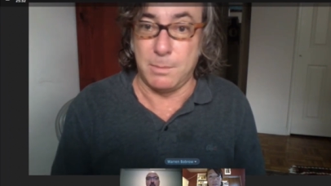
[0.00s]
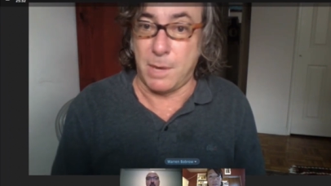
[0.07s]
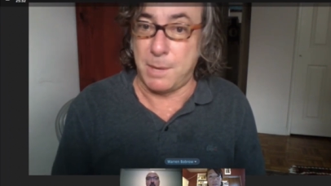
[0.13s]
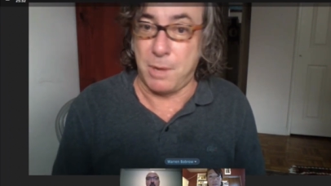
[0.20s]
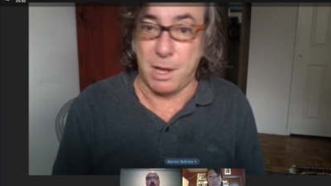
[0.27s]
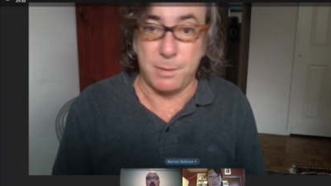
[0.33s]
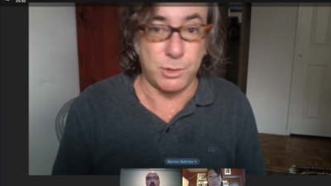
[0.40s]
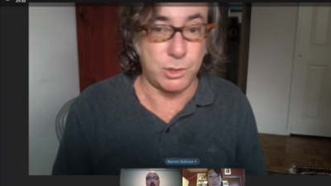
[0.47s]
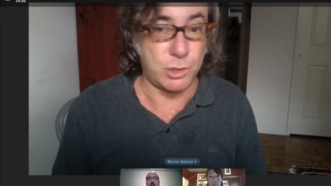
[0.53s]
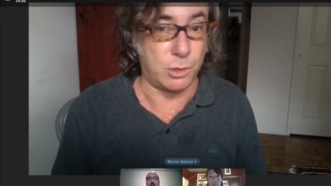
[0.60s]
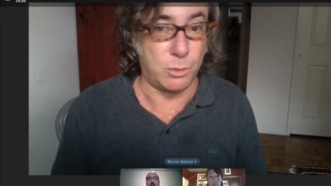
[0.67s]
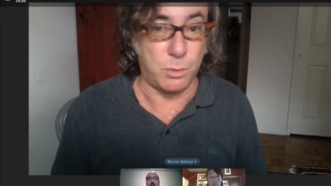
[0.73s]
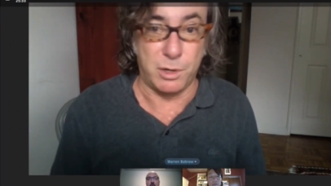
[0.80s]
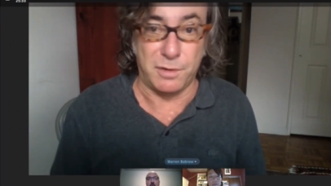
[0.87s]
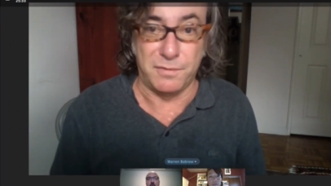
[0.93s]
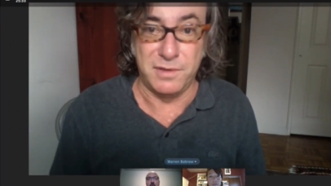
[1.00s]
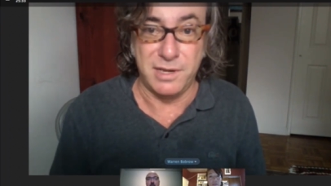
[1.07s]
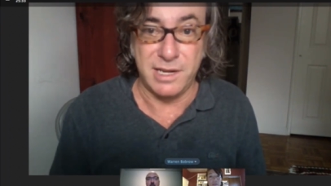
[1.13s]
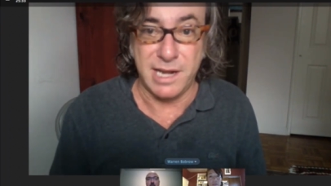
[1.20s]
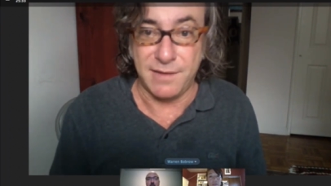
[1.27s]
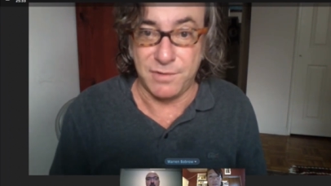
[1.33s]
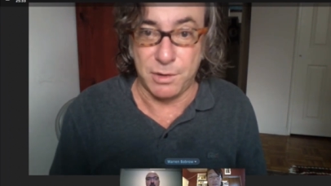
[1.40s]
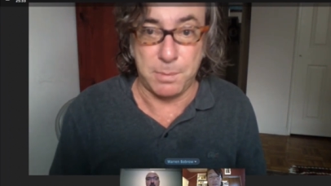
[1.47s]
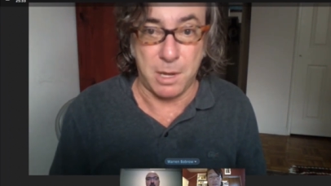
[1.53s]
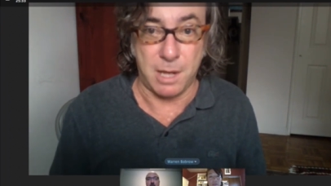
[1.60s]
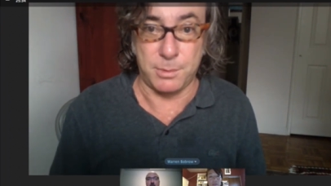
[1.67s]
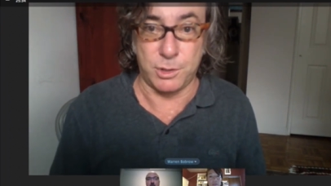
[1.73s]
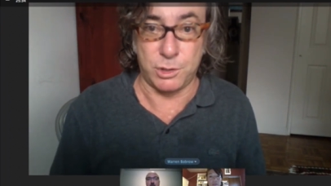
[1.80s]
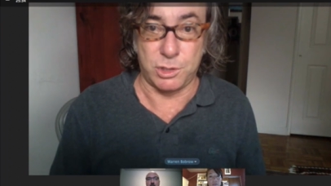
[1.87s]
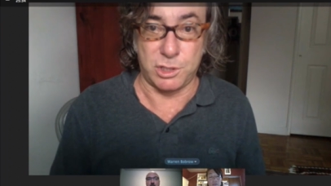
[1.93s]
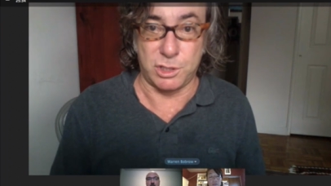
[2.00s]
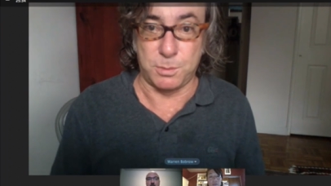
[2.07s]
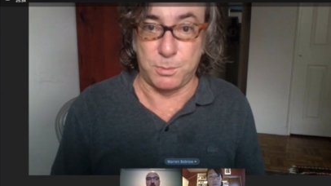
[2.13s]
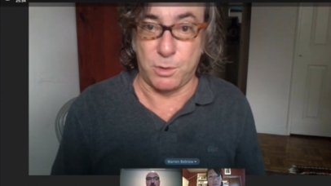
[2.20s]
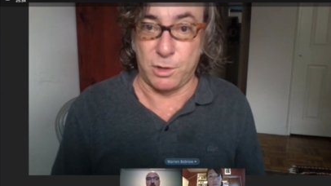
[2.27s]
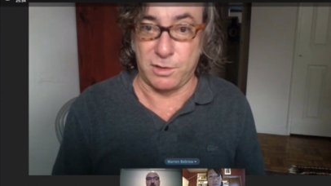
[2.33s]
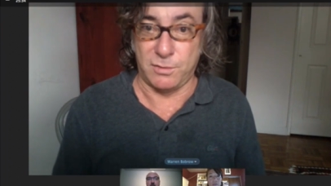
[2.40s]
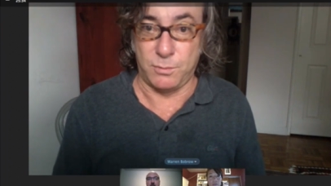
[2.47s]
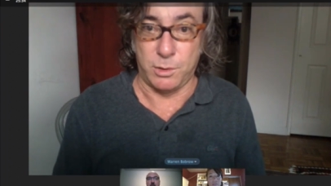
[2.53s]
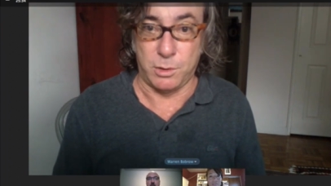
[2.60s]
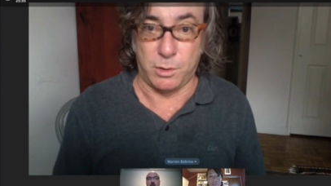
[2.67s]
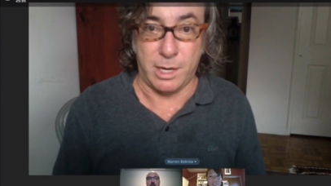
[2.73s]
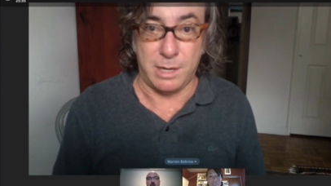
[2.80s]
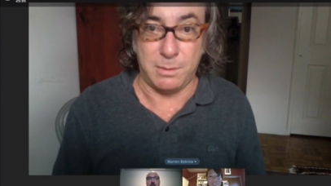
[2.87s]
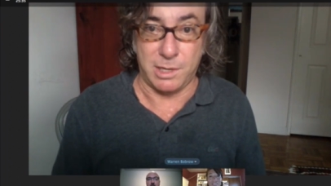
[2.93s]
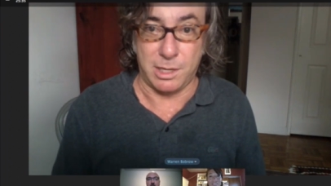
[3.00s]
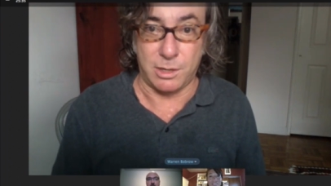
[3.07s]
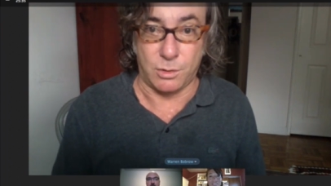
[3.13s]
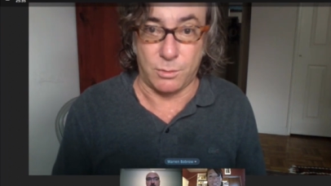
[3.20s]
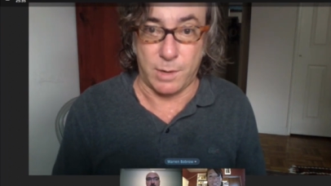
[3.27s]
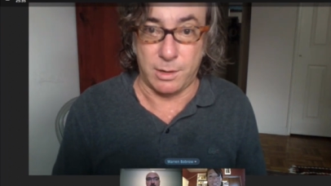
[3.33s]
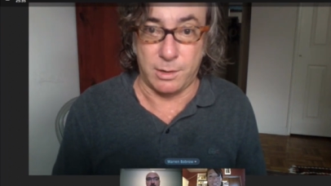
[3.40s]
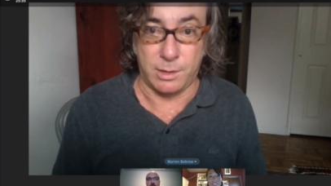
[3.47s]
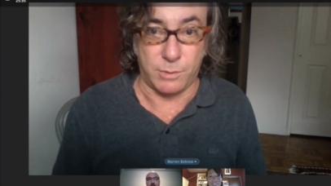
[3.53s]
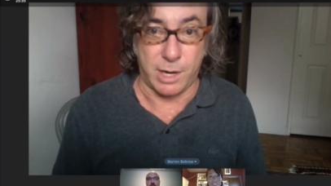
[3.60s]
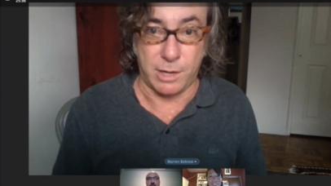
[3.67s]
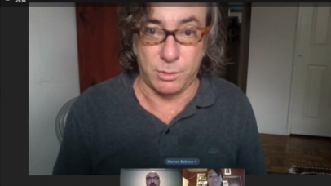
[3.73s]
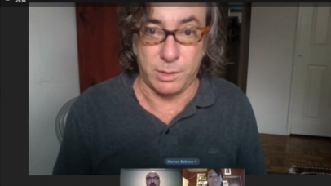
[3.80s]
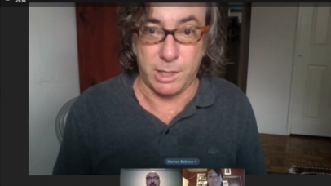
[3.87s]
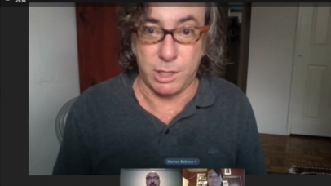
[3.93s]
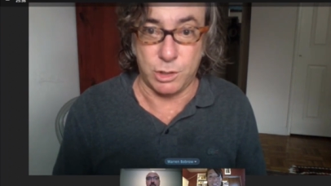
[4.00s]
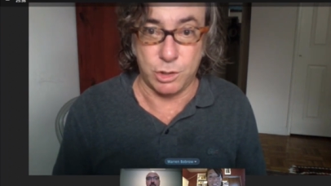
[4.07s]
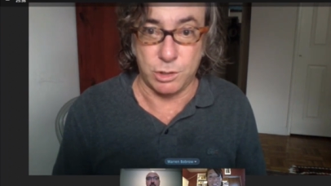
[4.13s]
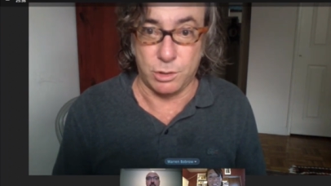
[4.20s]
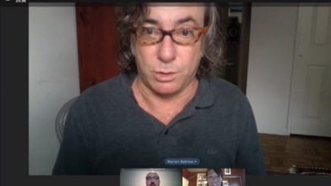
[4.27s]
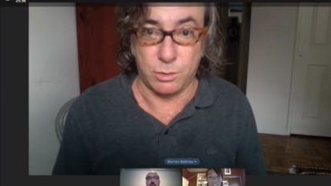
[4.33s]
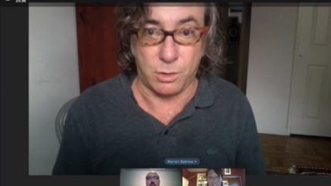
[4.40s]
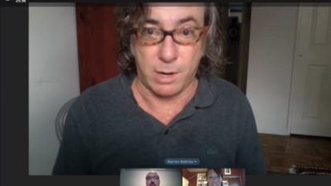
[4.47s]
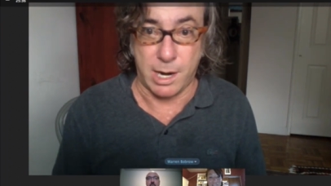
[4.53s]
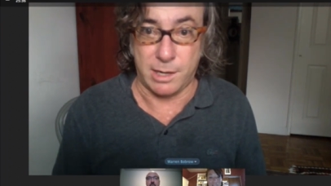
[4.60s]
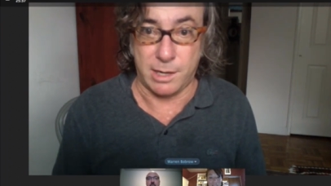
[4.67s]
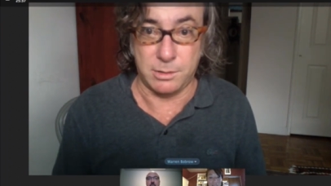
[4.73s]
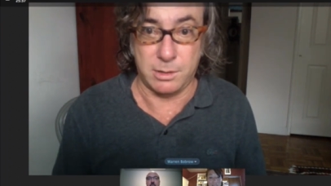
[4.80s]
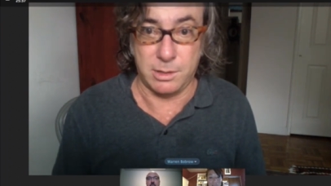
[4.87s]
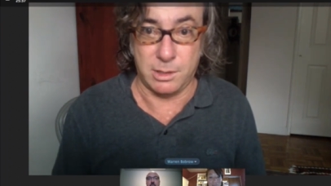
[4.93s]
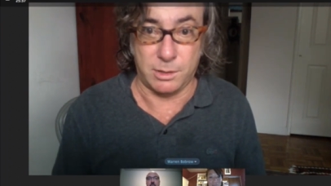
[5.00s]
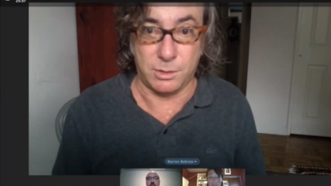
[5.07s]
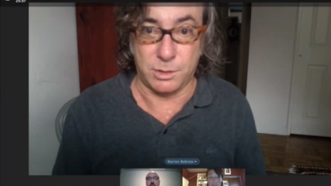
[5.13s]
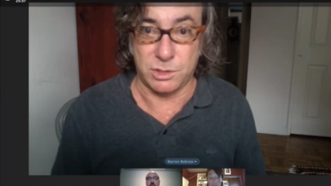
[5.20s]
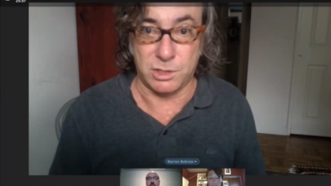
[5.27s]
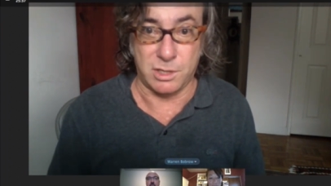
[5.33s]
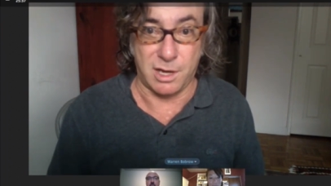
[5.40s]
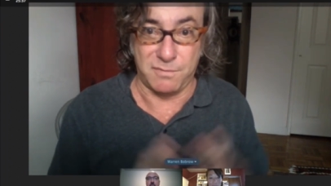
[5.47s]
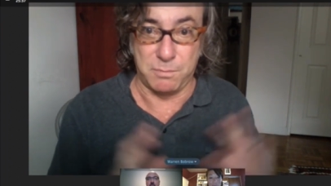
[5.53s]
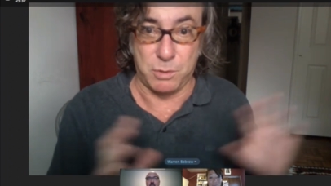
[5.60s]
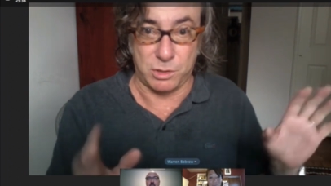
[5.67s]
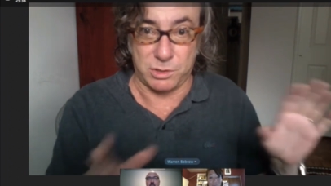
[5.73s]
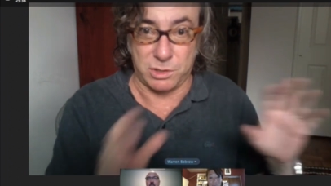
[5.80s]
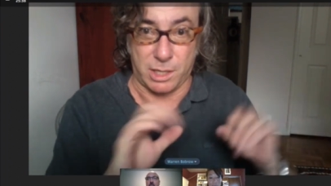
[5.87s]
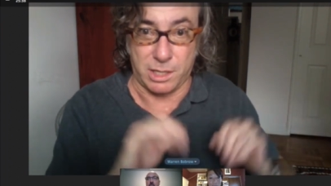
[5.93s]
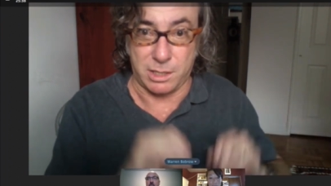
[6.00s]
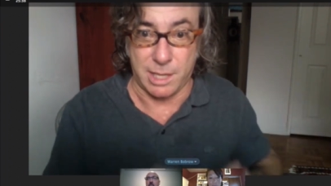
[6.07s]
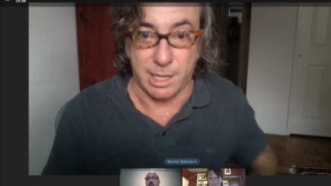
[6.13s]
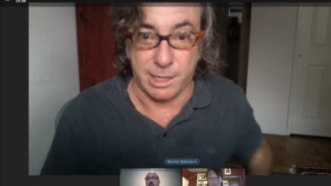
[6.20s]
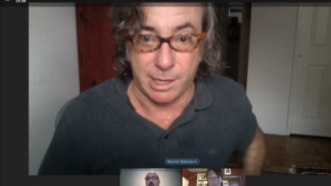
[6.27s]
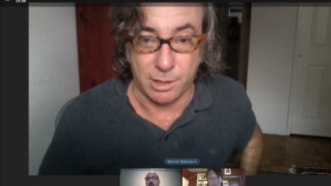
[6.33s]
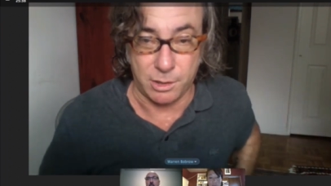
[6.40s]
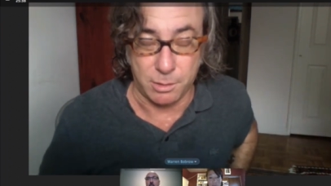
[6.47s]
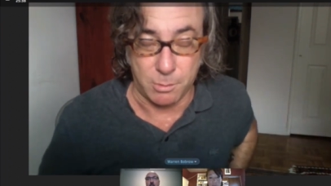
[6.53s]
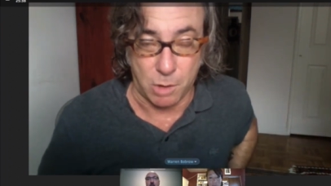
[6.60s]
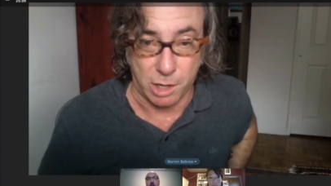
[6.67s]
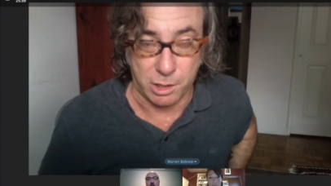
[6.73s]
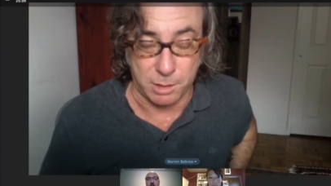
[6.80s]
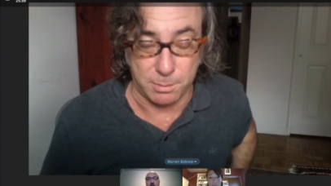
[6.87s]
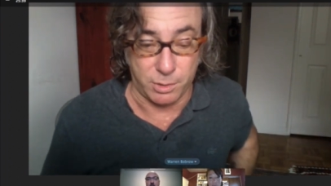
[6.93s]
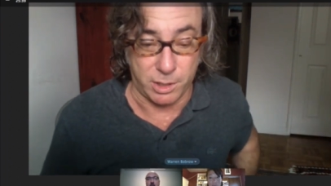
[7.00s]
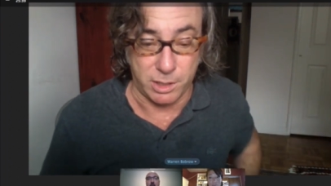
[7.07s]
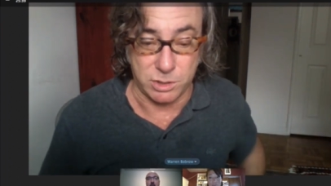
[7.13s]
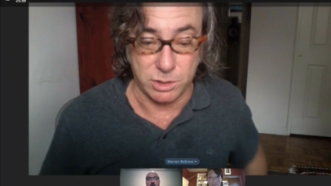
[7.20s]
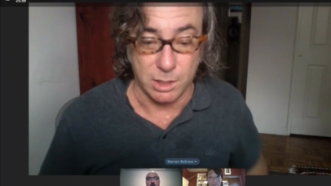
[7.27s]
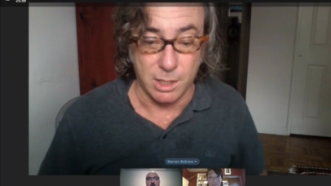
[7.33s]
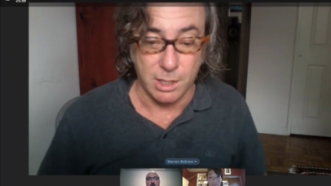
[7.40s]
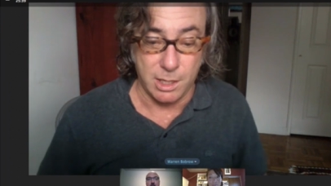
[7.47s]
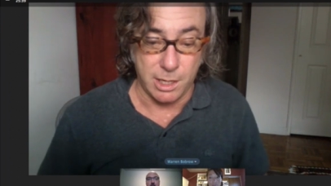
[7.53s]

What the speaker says: My publisher would have never published this book if we were aiming at a recreational crowd. There's enough books like that out in the marketplace.